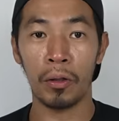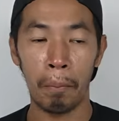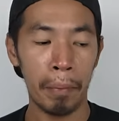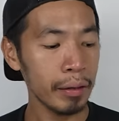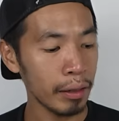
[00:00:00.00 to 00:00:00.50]
to
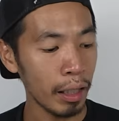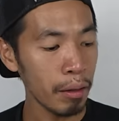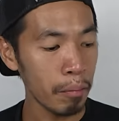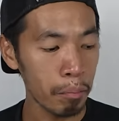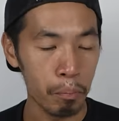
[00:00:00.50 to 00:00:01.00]
compare
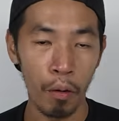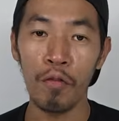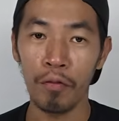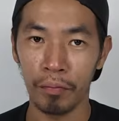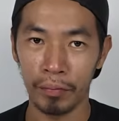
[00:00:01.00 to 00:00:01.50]
the
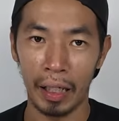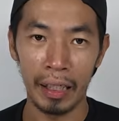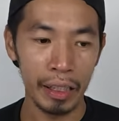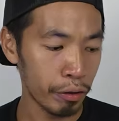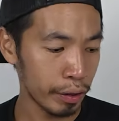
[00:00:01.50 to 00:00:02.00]
both
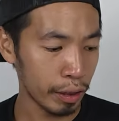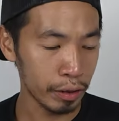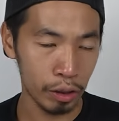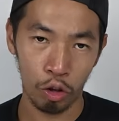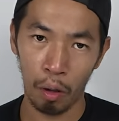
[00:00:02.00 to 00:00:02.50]
daily
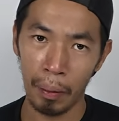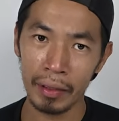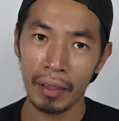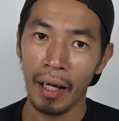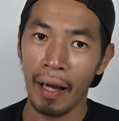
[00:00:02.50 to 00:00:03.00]
trainer, the
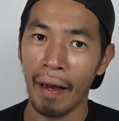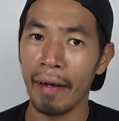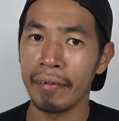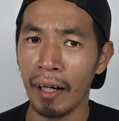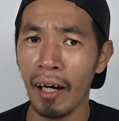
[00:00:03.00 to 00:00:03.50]
Novablast
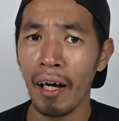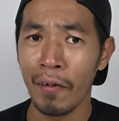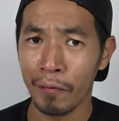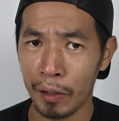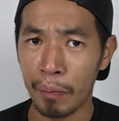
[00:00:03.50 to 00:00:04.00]
and the
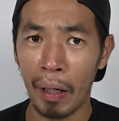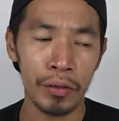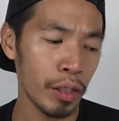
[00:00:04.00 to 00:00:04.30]
Rebel.